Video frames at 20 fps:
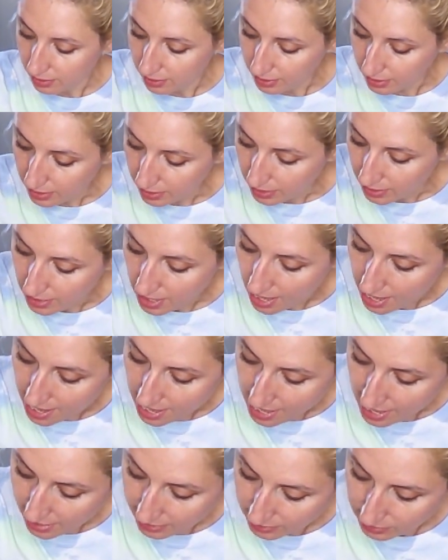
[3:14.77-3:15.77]
the
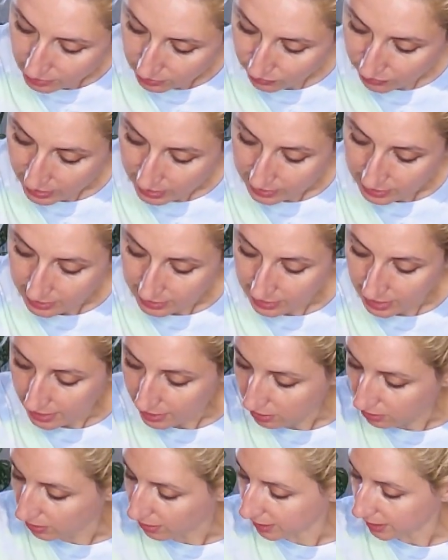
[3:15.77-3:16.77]
activate
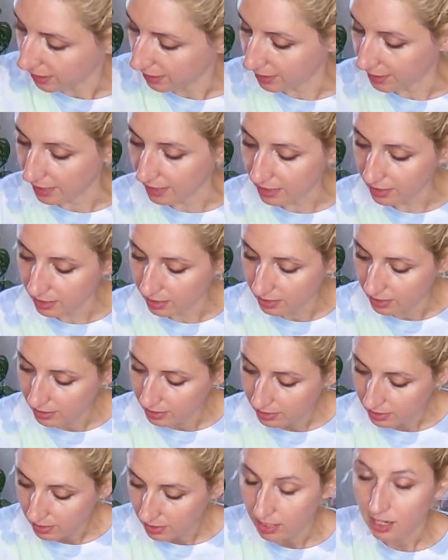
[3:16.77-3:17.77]
cycle here
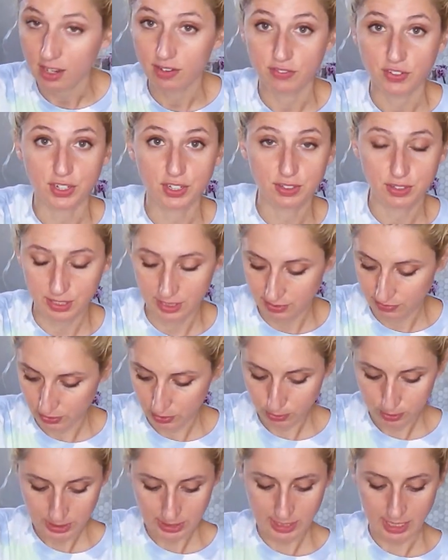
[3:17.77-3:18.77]
of your
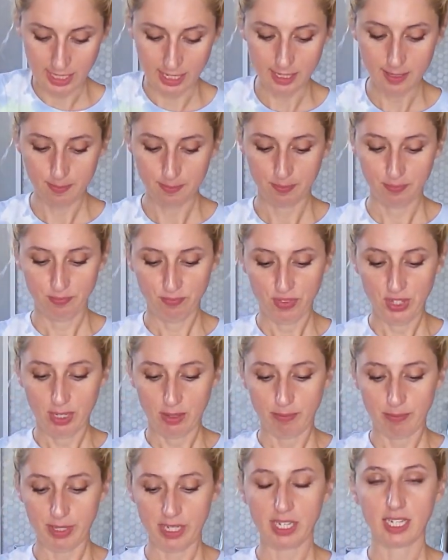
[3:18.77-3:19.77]
LEVO C.
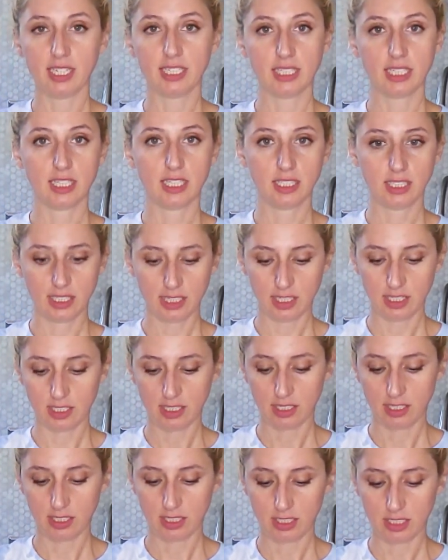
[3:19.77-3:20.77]
Because this
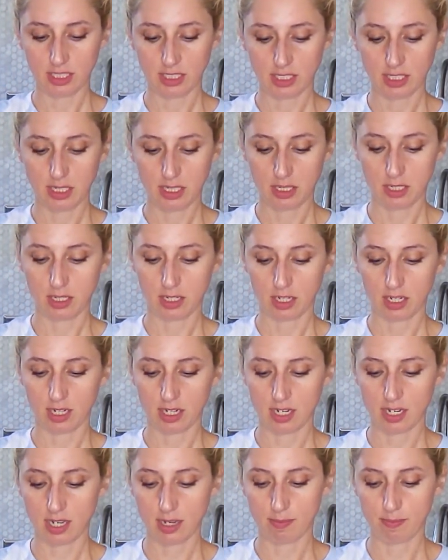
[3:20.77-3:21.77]
is
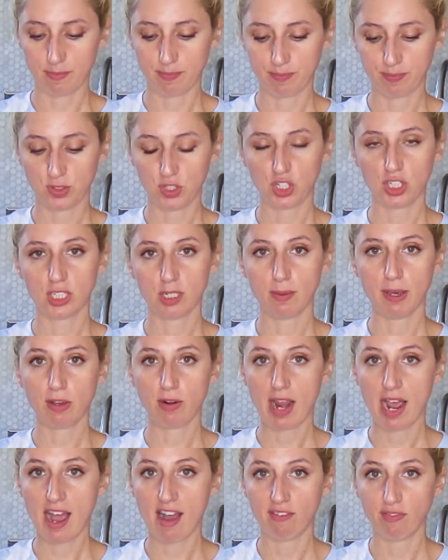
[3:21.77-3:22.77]
just
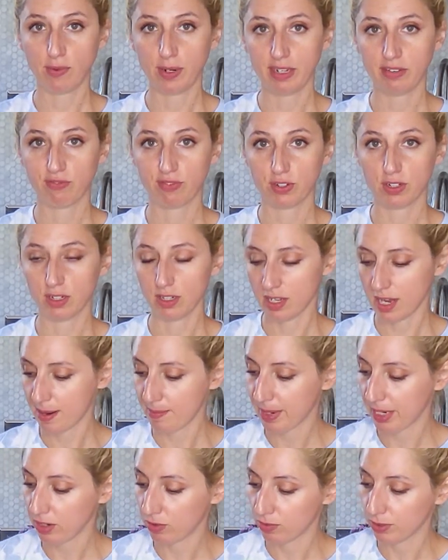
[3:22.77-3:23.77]
about halfway full, I
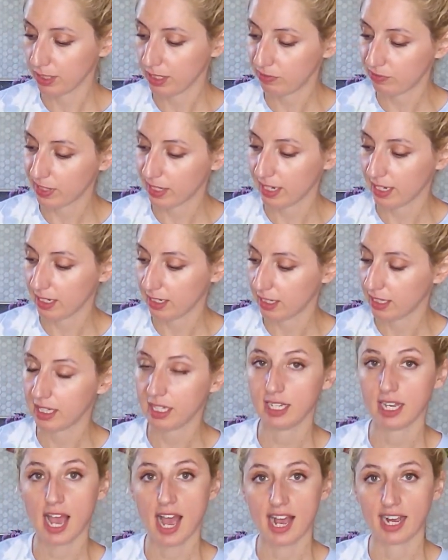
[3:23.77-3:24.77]
might only run
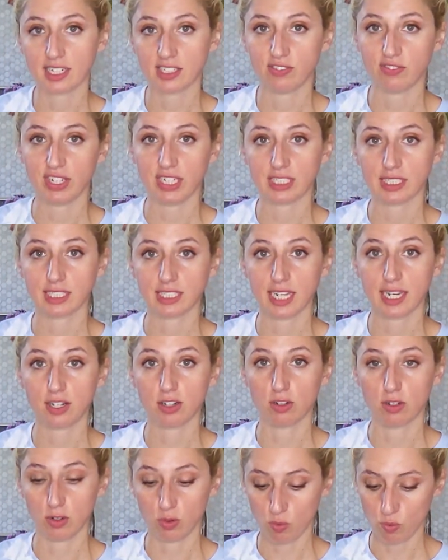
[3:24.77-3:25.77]
the activate
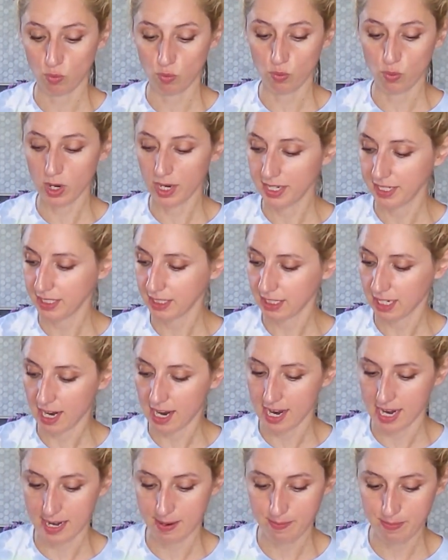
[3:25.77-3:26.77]
cycle 1
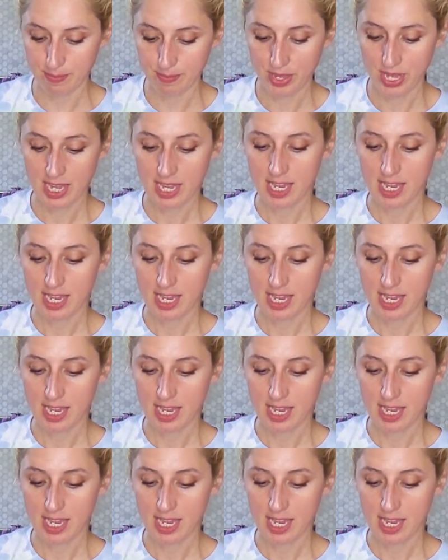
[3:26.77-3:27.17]
time.